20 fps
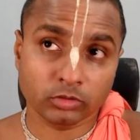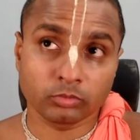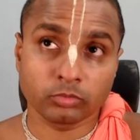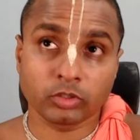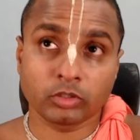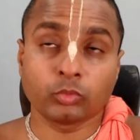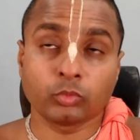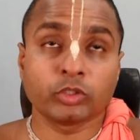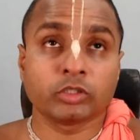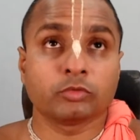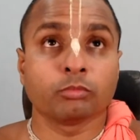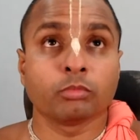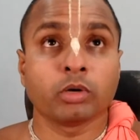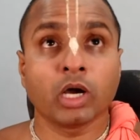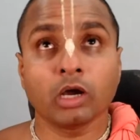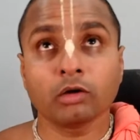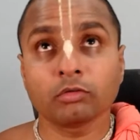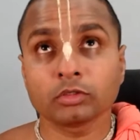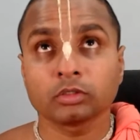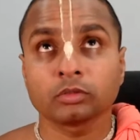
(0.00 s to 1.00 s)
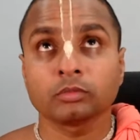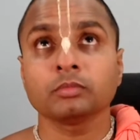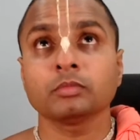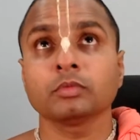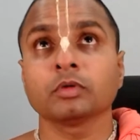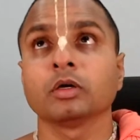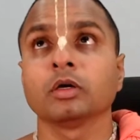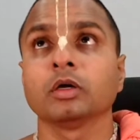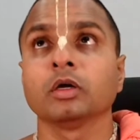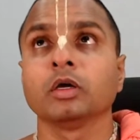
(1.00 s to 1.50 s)
But with Bhagavatam,
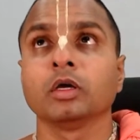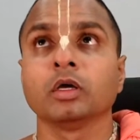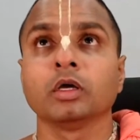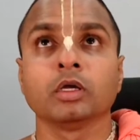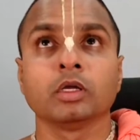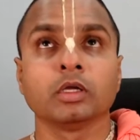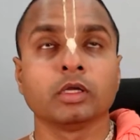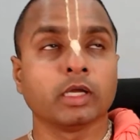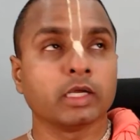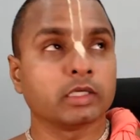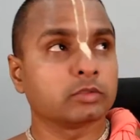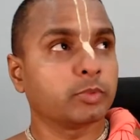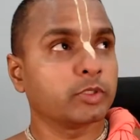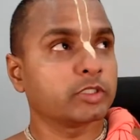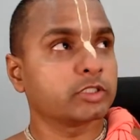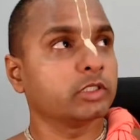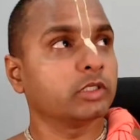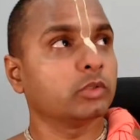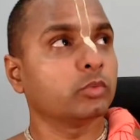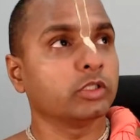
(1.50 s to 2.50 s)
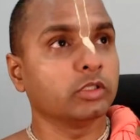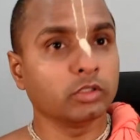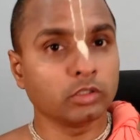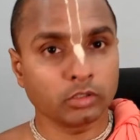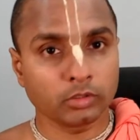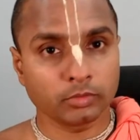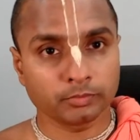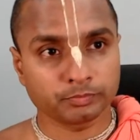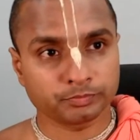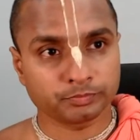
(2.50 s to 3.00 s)
especially with
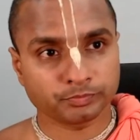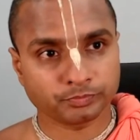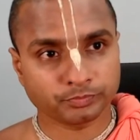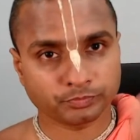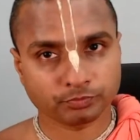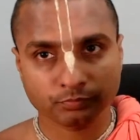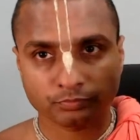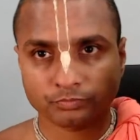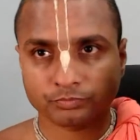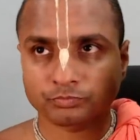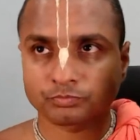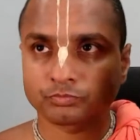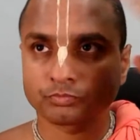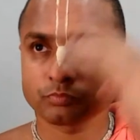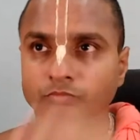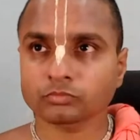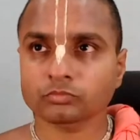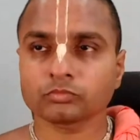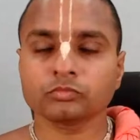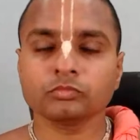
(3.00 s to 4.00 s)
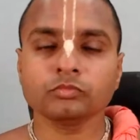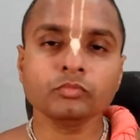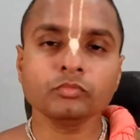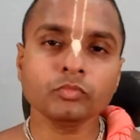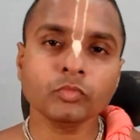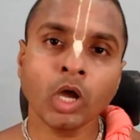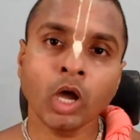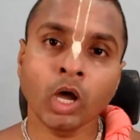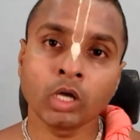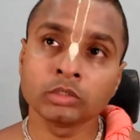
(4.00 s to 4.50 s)
the
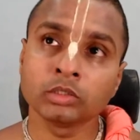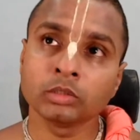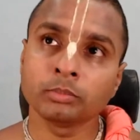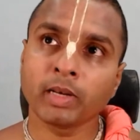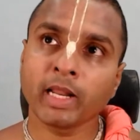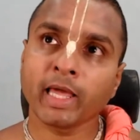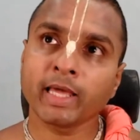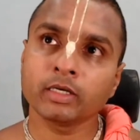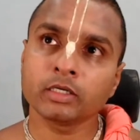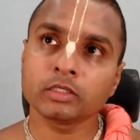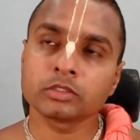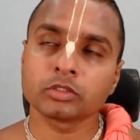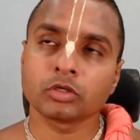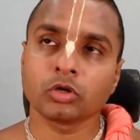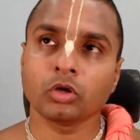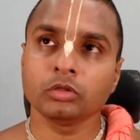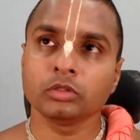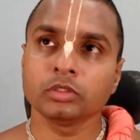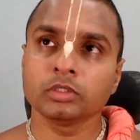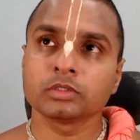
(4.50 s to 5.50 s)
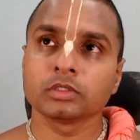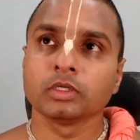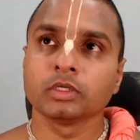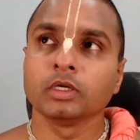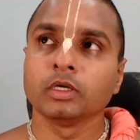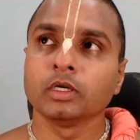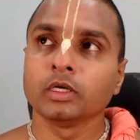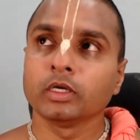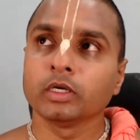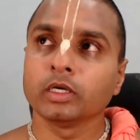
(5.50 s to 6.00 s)
other planets and all this,
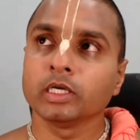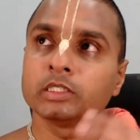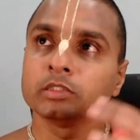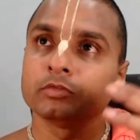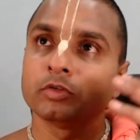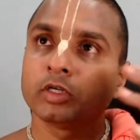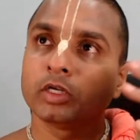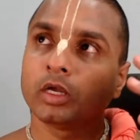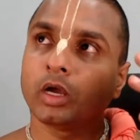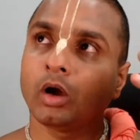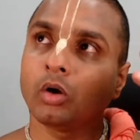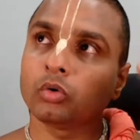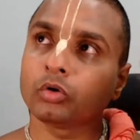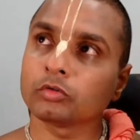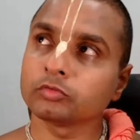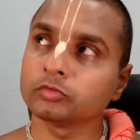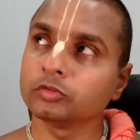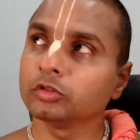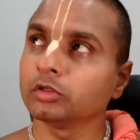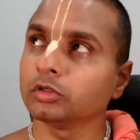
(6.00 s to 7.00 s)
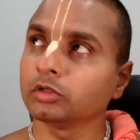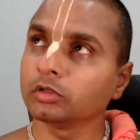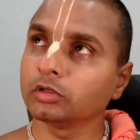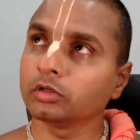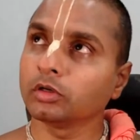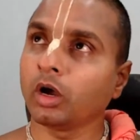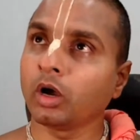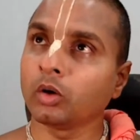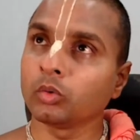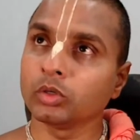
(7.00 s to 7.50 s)
is very out of
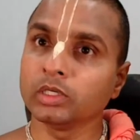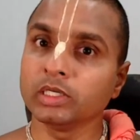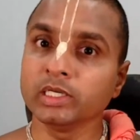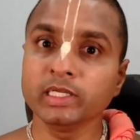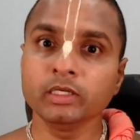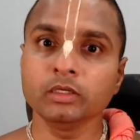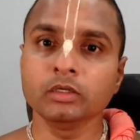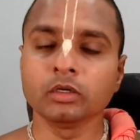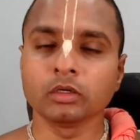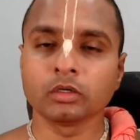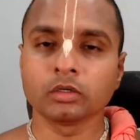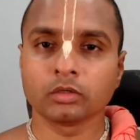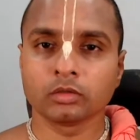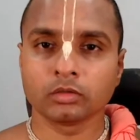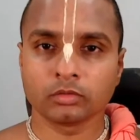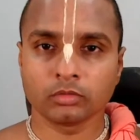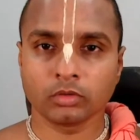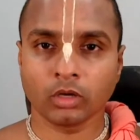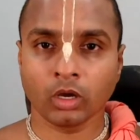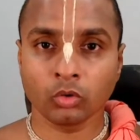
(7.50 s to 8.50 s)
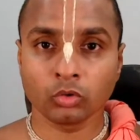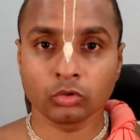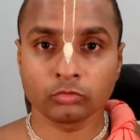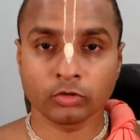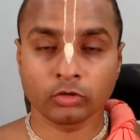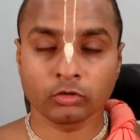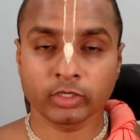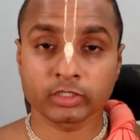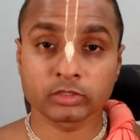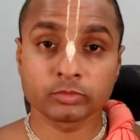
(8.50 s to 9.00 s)
our league, out of
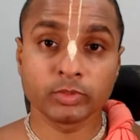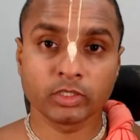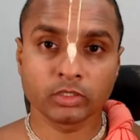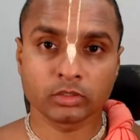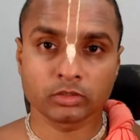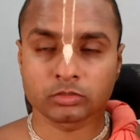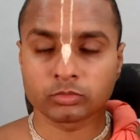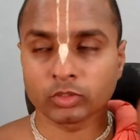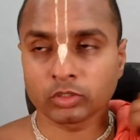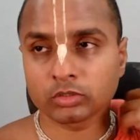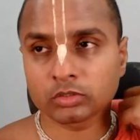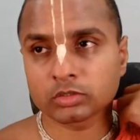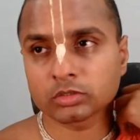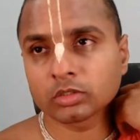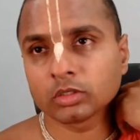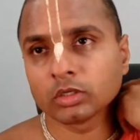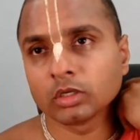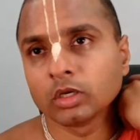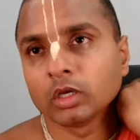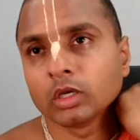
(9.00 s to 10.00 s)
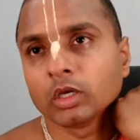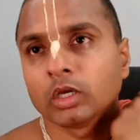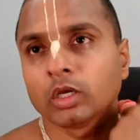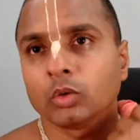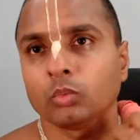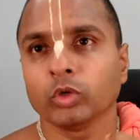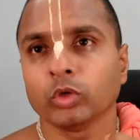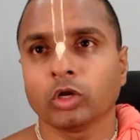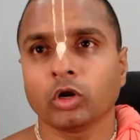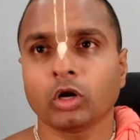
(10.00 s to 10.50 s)
our experience, because
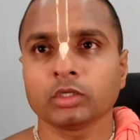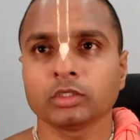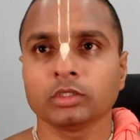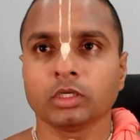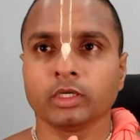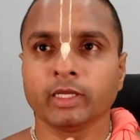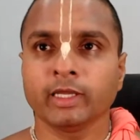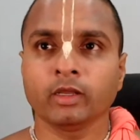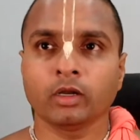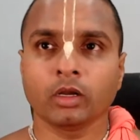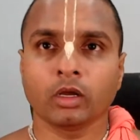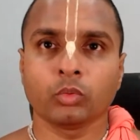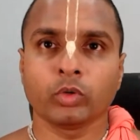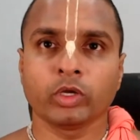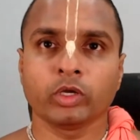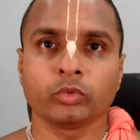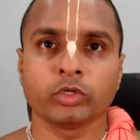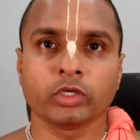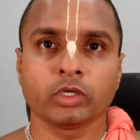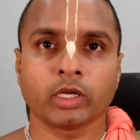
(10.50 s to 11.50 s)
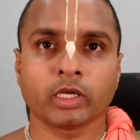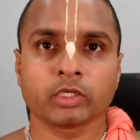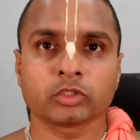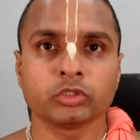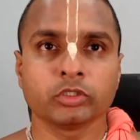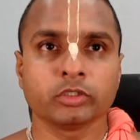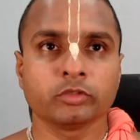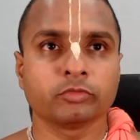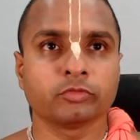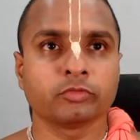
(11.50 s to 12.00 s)
we are not in that era where we can
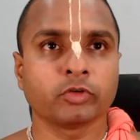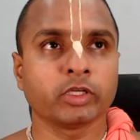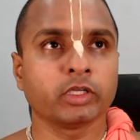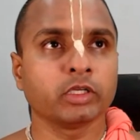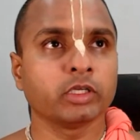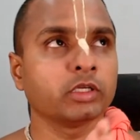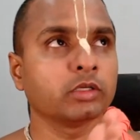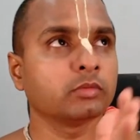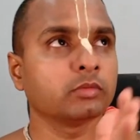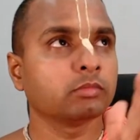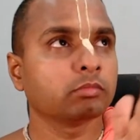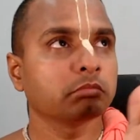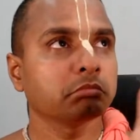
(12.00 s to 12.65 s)
actually freely